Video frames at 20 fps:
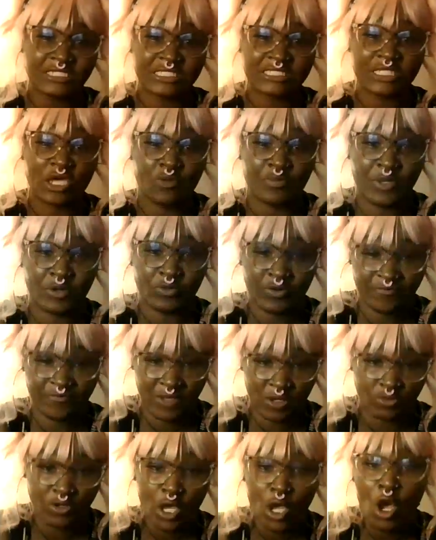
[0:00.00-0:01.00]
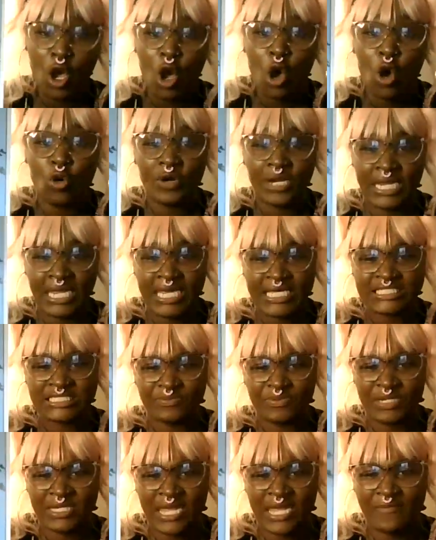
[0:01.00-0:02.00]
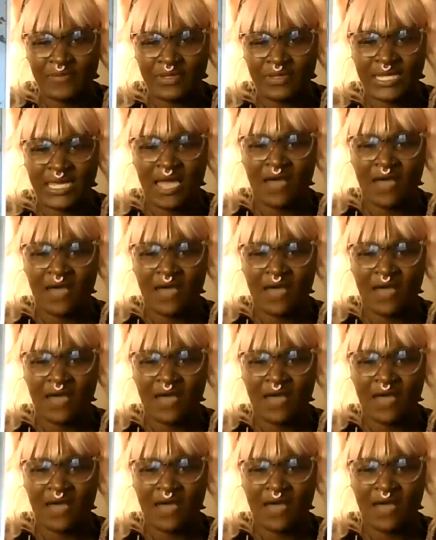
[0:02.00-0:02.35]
It's going to be revealed who it is. But definitely,